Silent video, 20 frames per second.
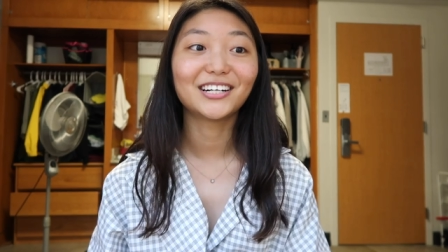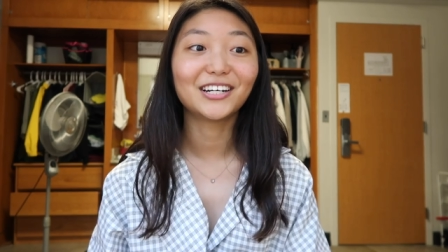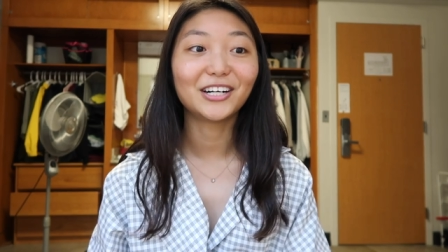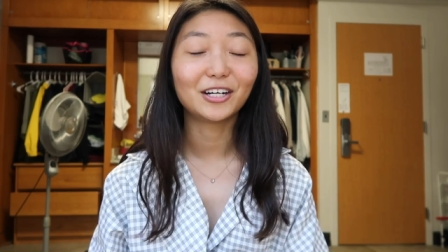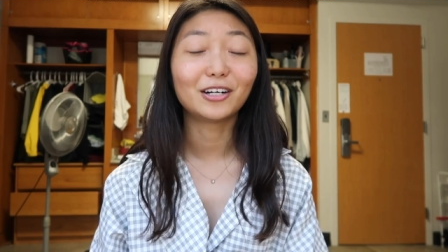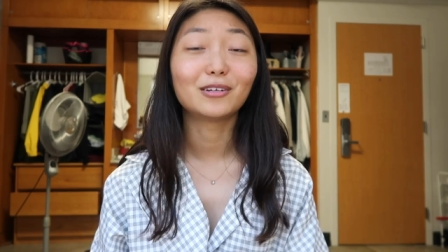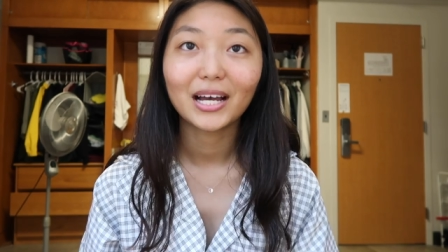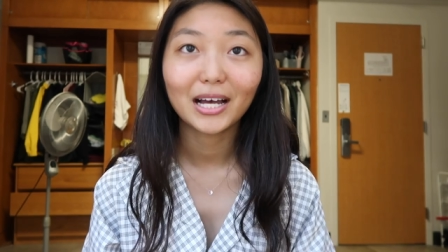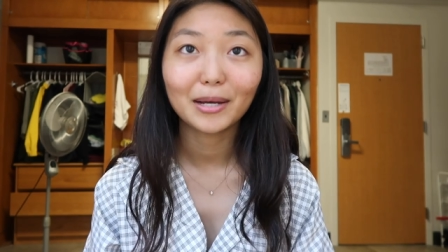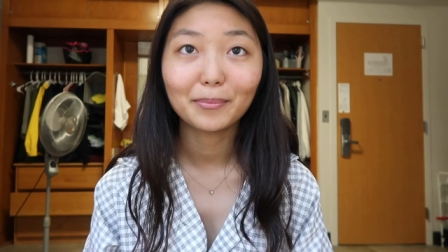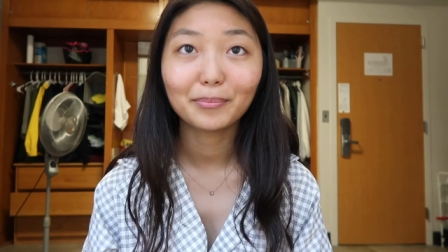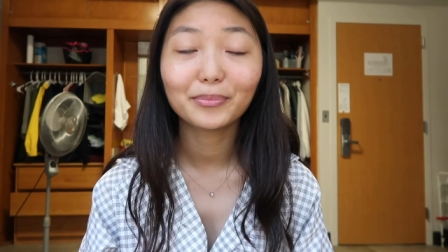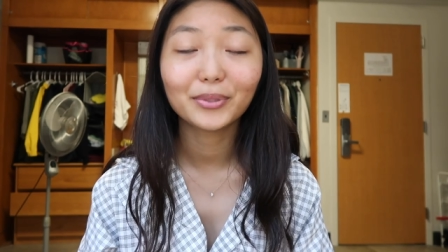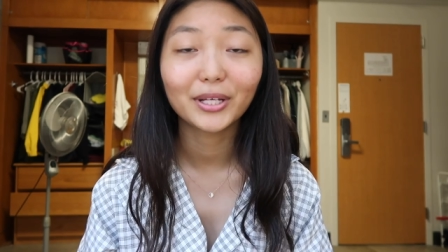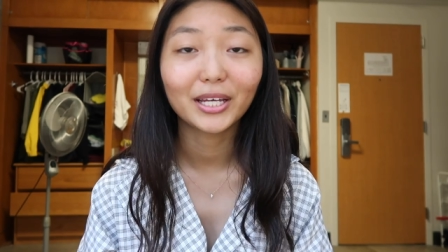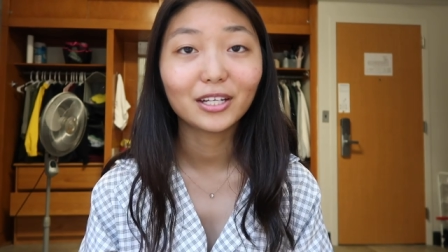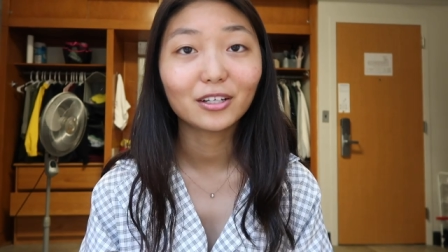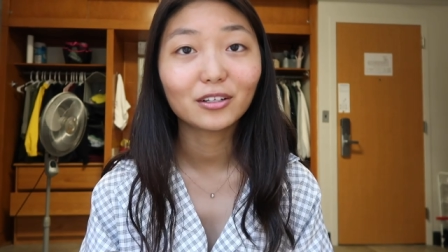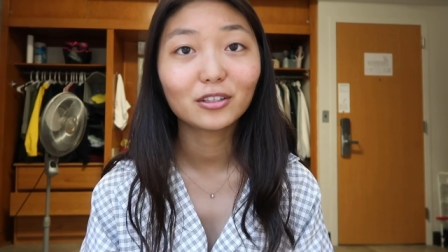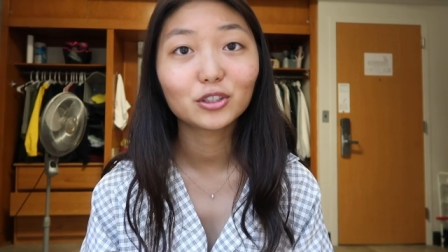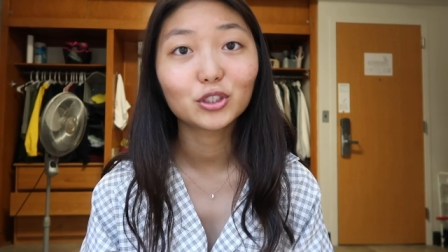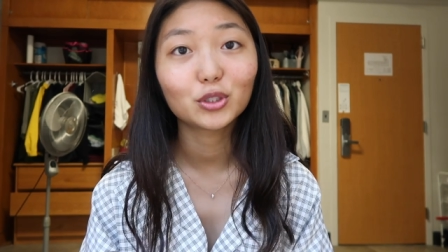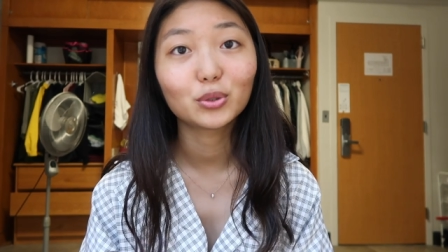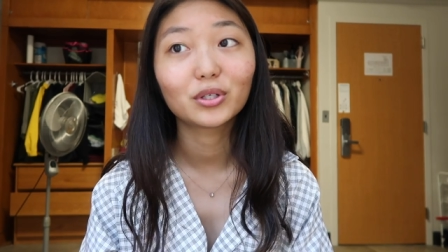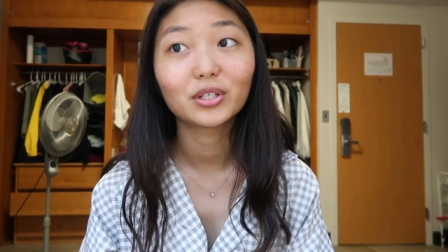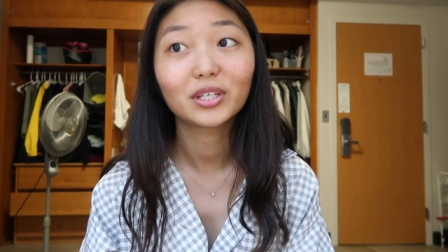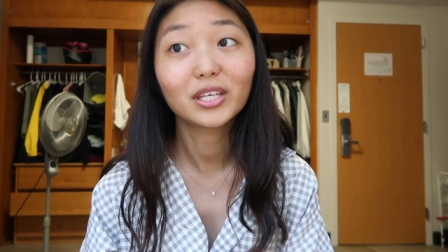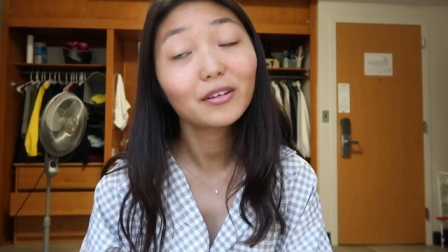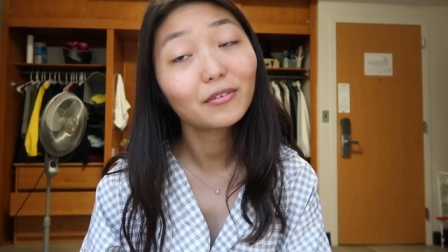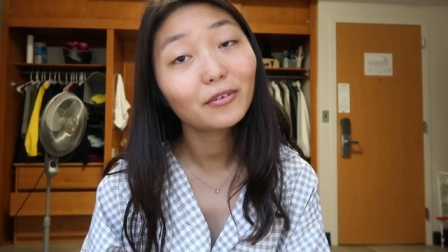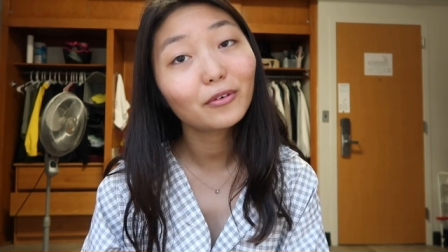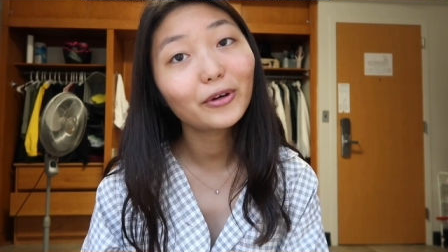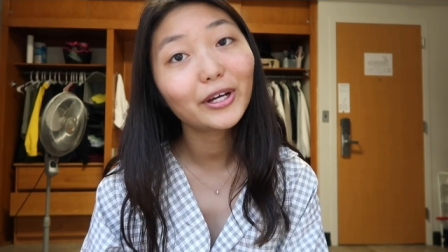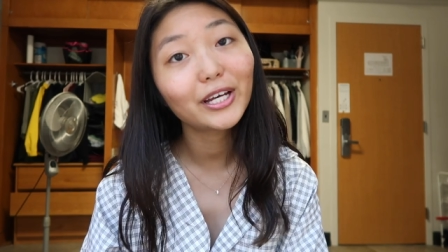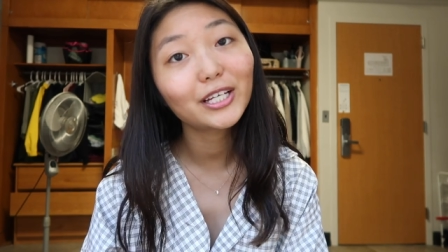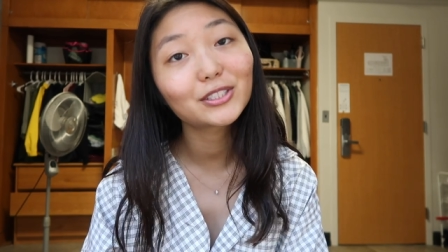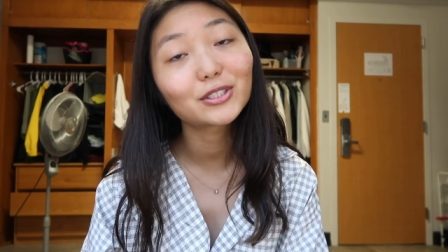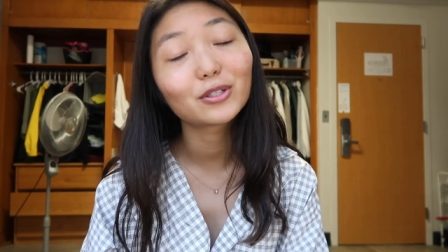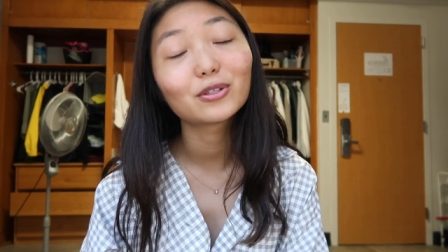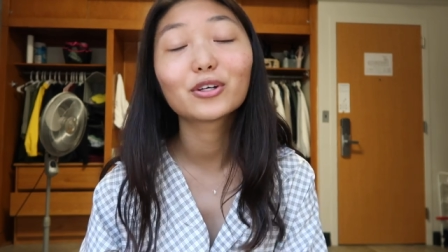Um, I'm planning on doing a
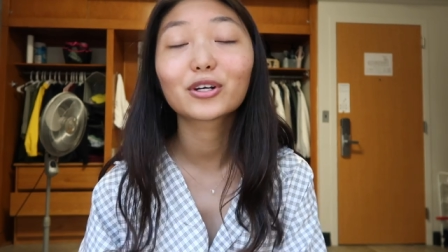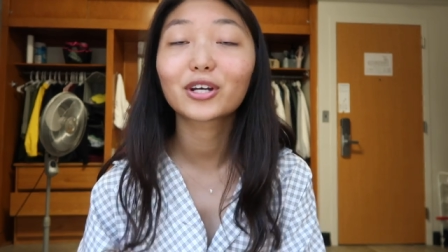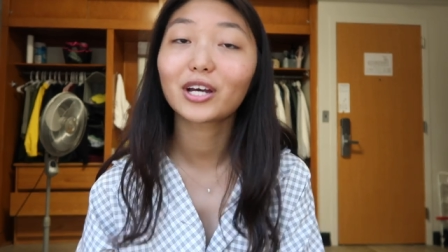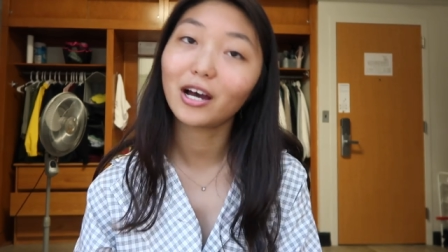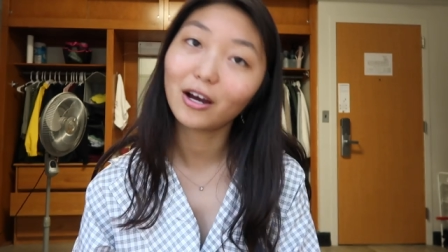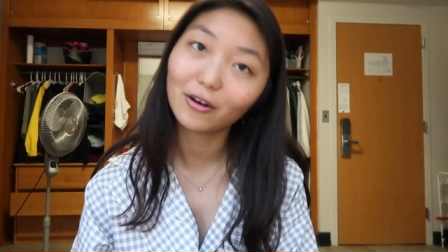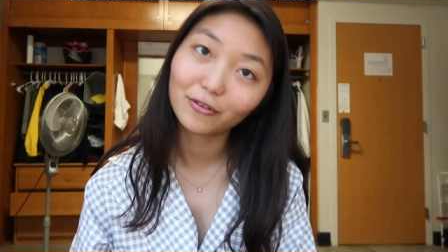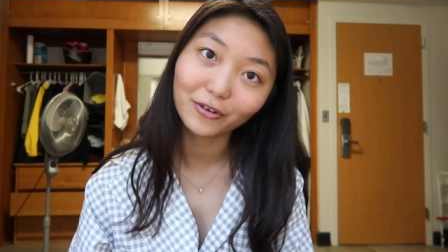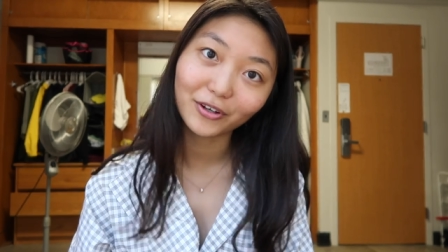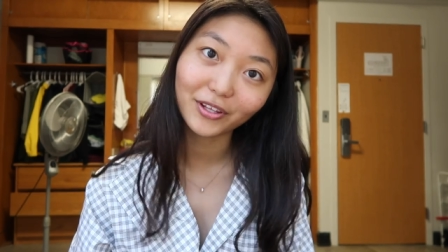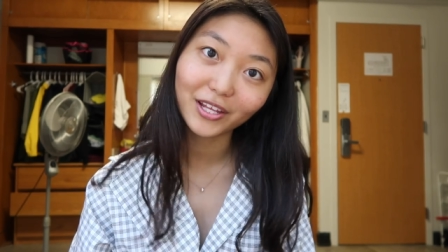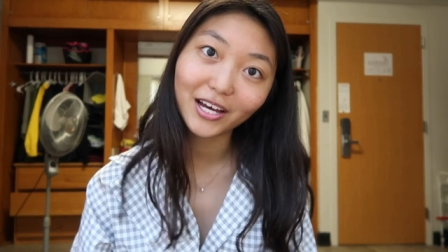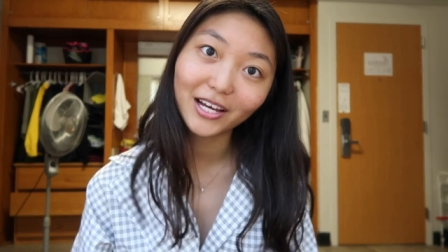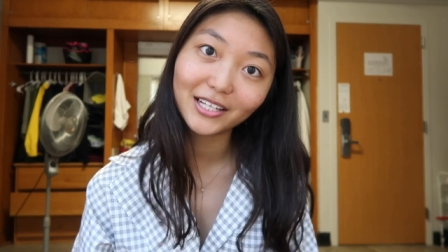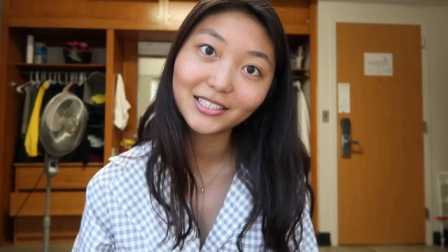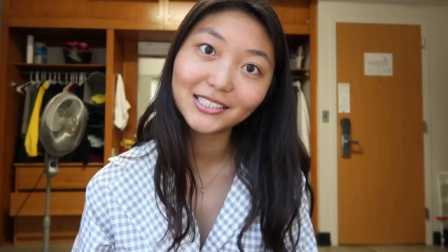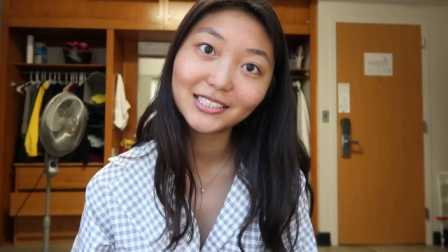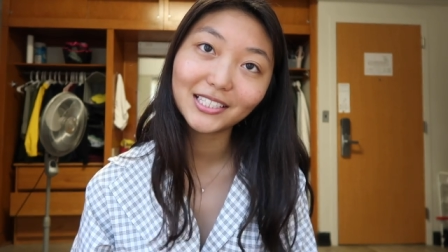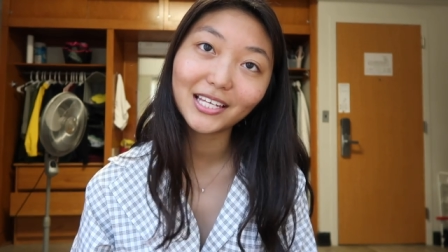giveaway, so look out for that.